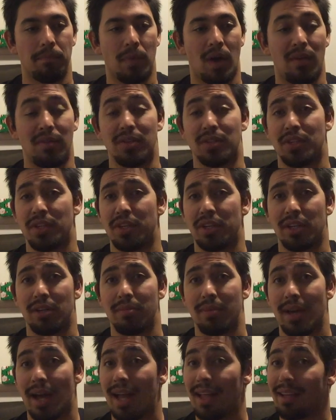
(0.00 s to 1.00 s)
obviously you're going
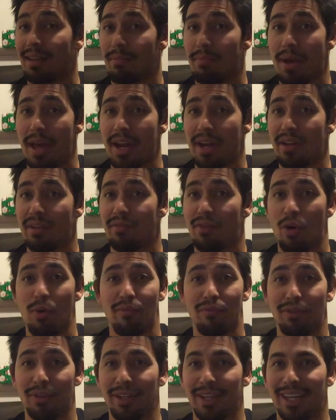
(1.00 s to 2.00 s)
to be highly competitive,
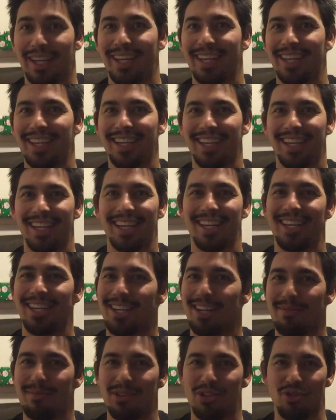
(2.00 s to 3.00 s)
hopefully. You're
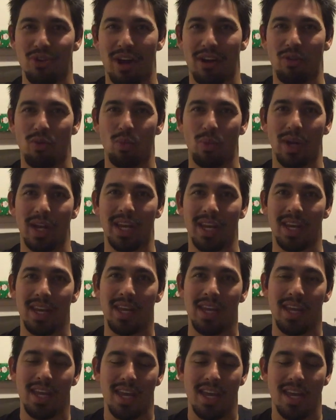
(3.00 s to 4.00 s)
going to be trying to win.
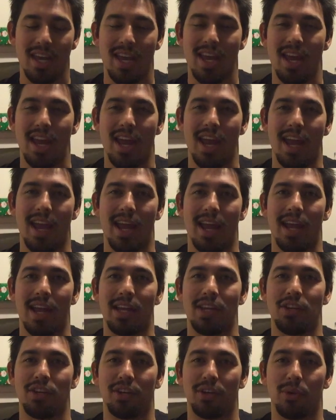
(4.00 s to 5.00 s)

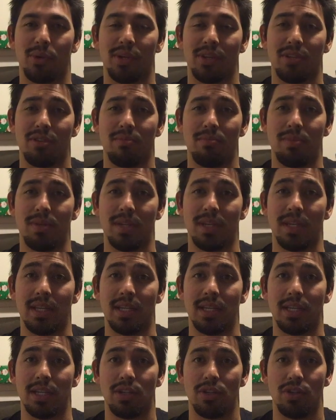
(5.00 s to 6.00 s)
And you're going to
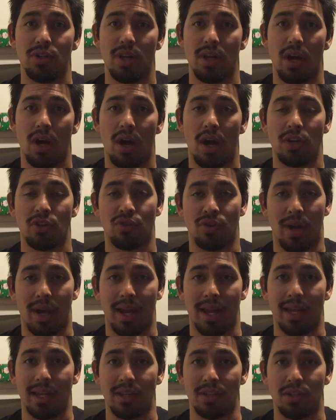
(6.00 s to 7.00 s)
be
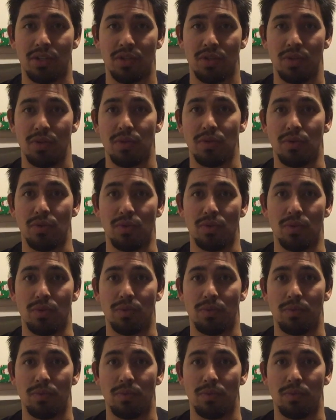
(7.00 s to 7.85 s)
trying to